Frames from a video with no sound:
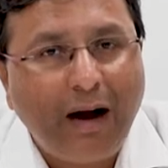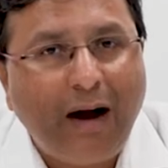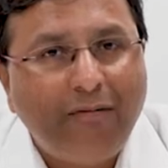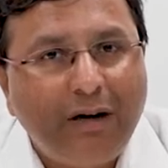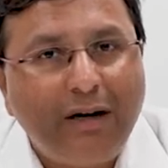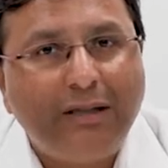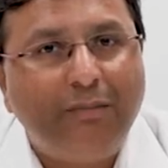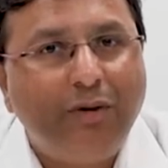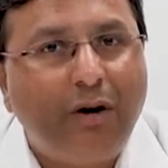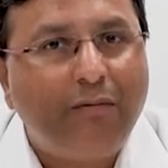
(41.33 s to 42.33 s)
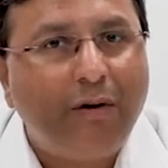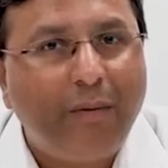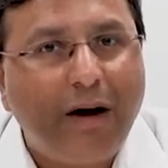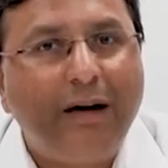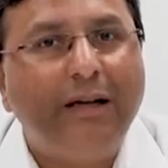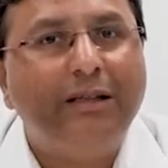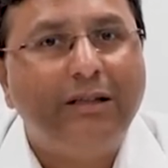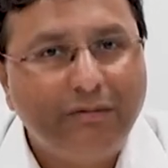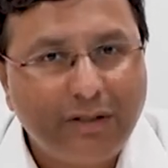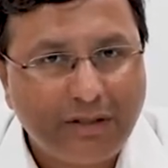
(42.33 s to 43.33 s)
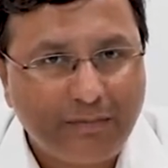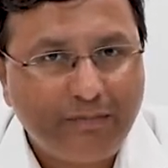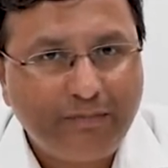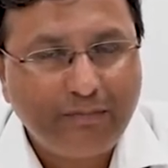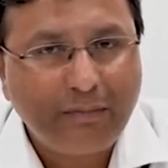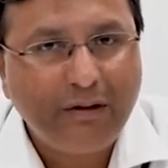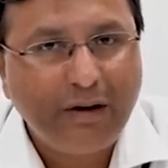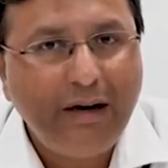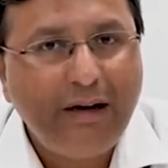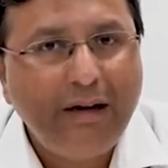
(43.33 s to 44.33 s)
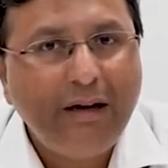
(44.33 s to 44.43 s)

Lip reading: after it is absorbed from our digestive system, right?